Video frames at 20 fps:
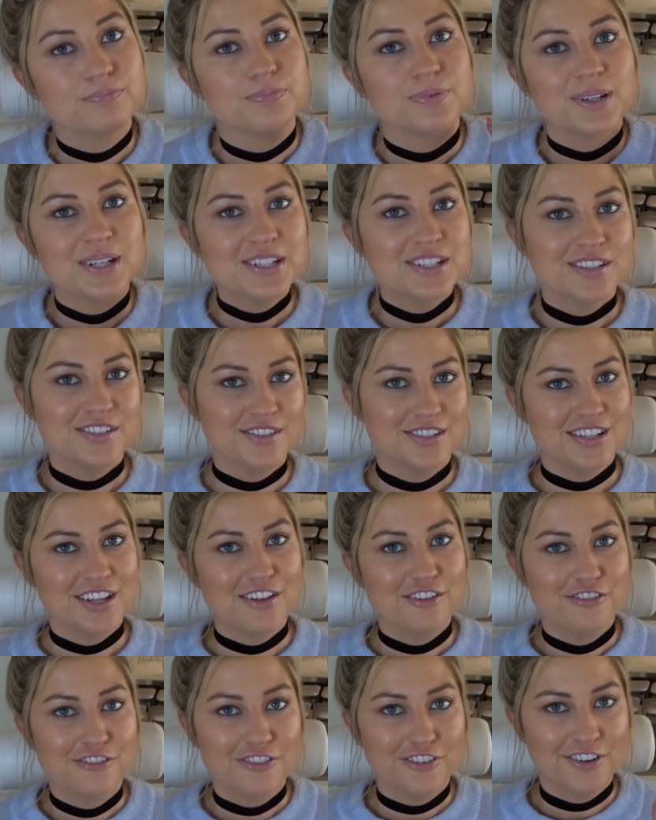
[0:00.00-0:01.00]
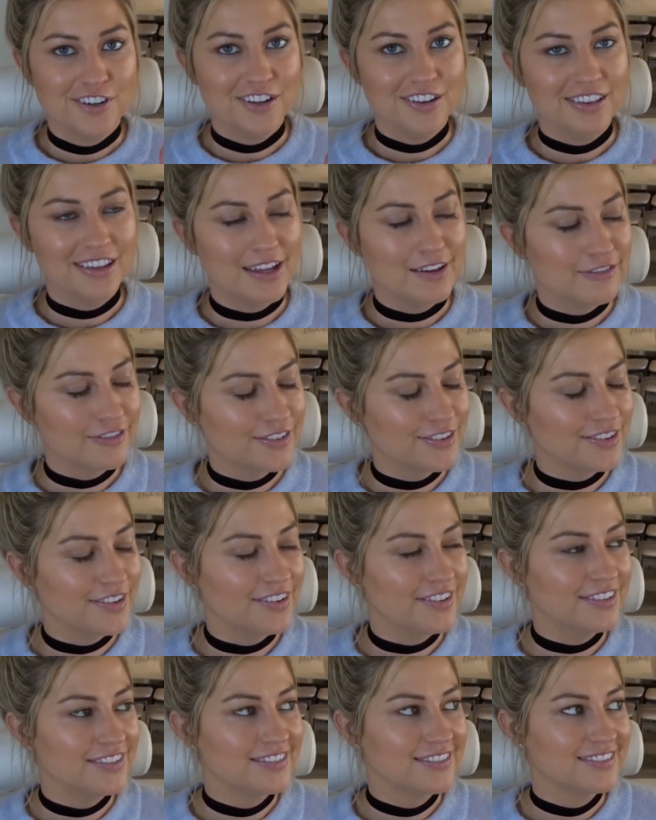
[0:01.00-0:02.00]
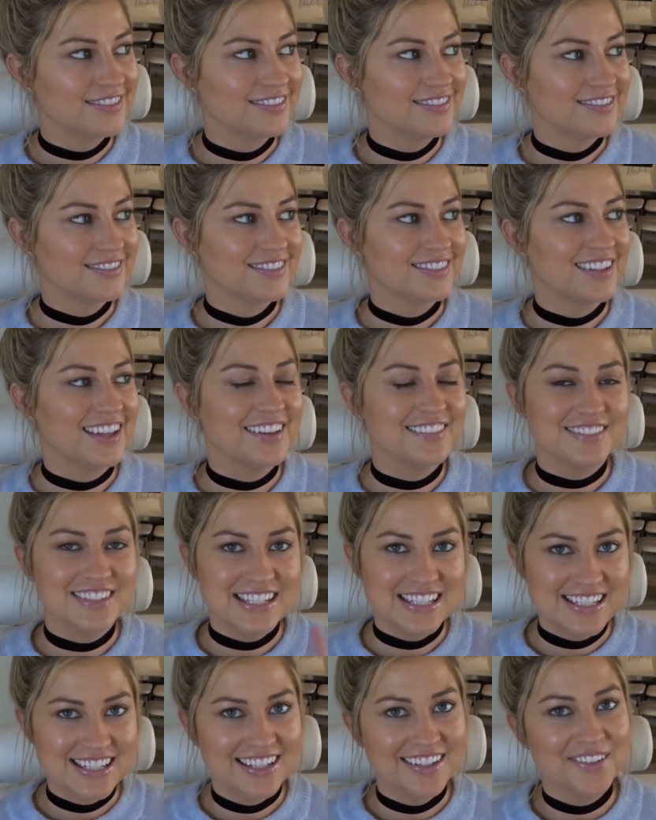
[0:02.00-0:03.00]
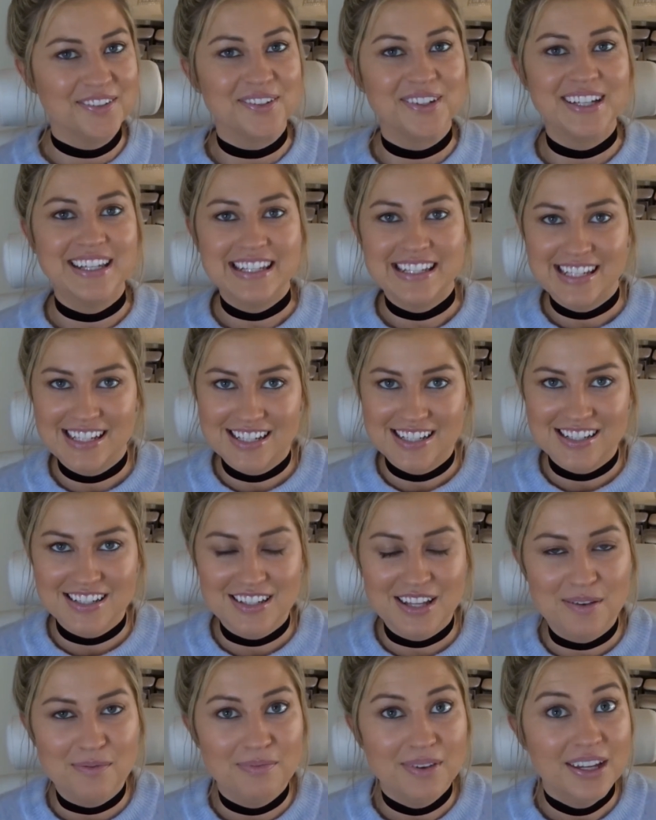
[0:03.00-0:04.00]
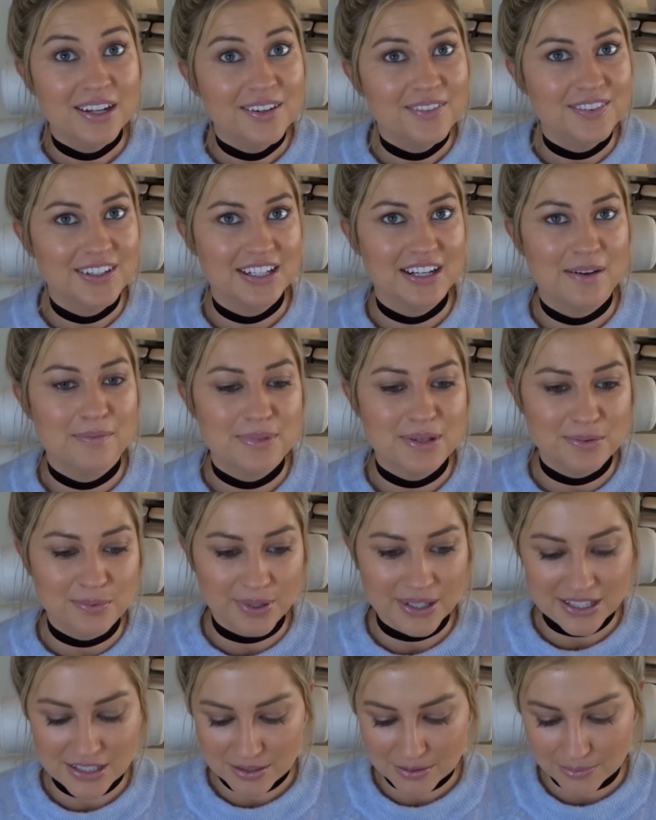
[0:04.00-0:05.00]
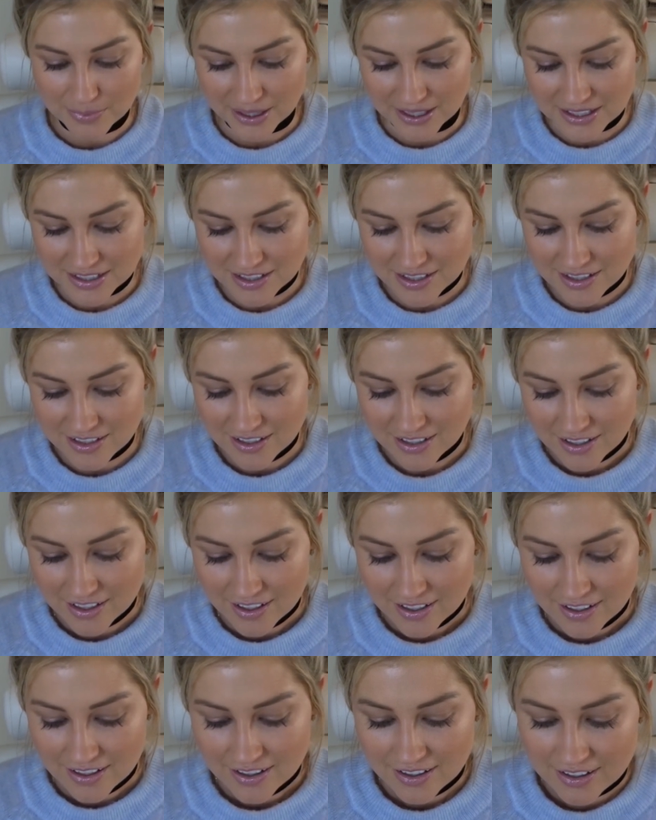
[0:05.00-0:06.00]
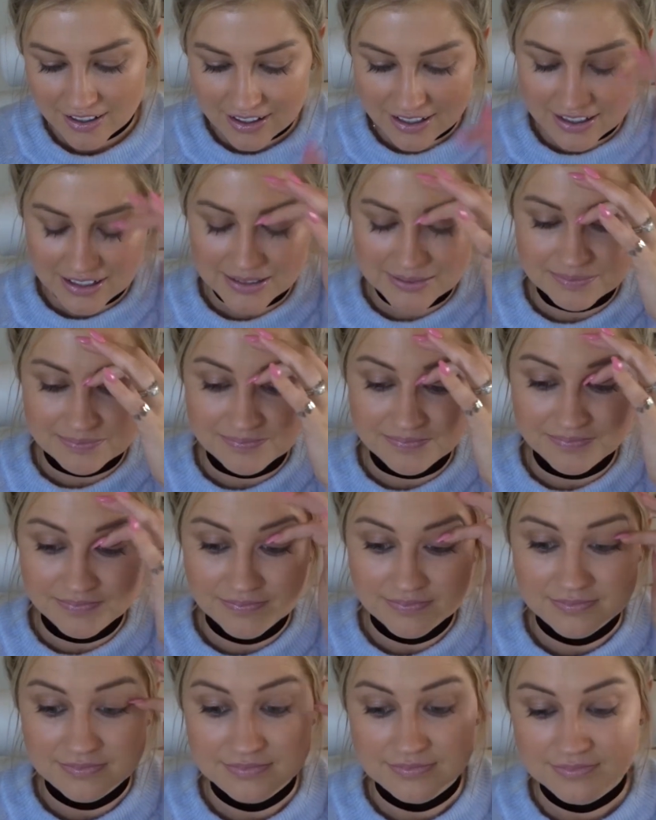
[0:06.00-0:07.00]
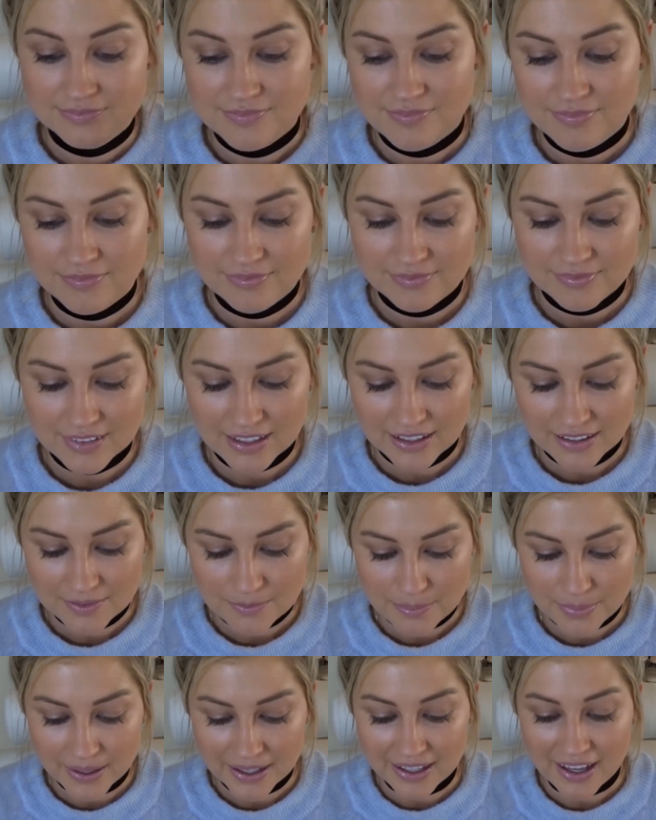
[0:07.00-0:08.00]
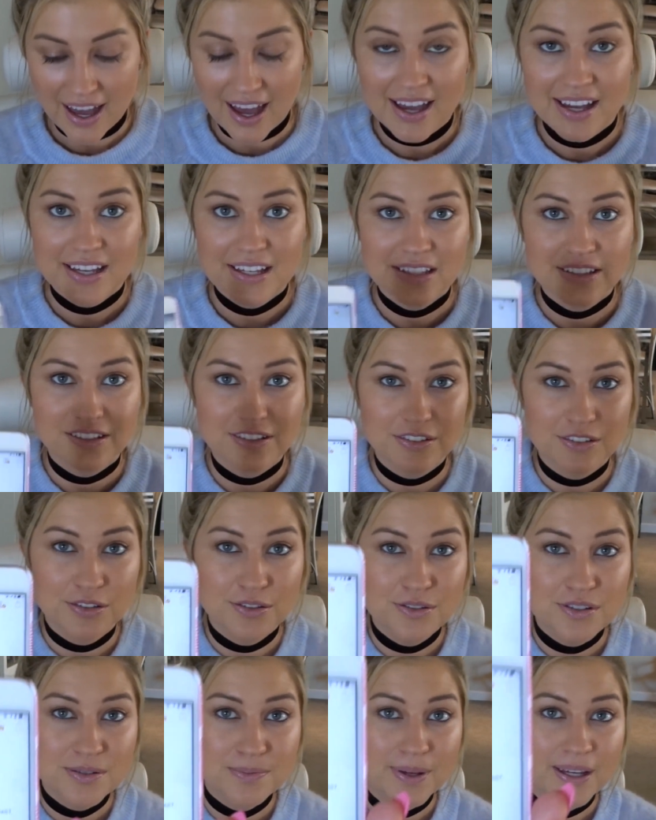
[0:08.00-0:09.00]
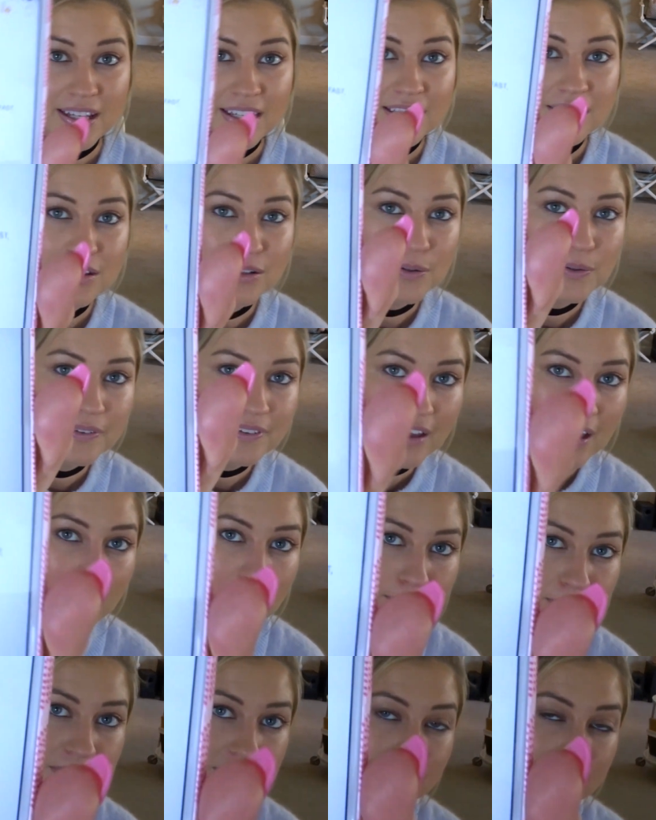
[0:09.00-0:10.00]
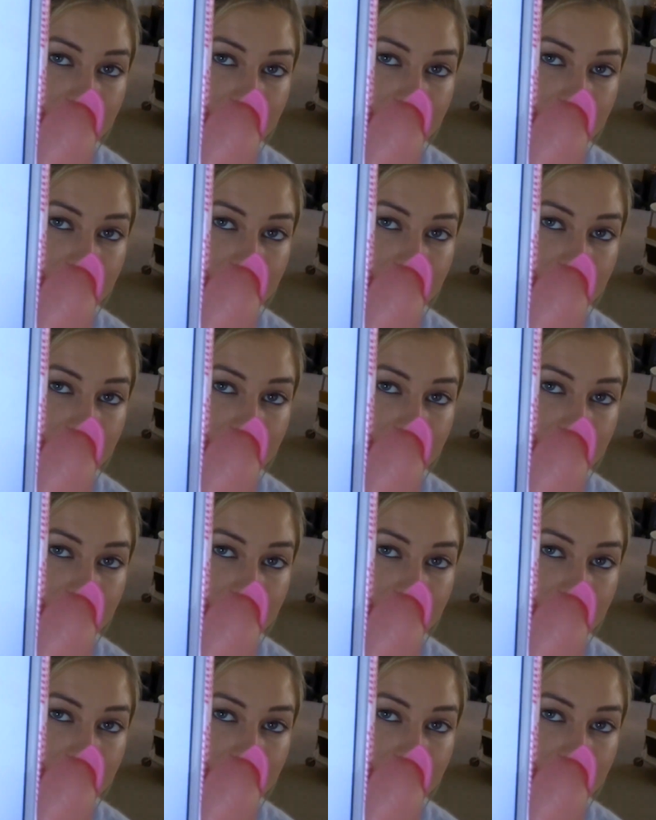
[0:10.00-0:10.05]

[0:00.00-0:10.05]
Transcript: brace yourself for a level of detail orientation that may or may not be way too much. Um, but I use my notes app to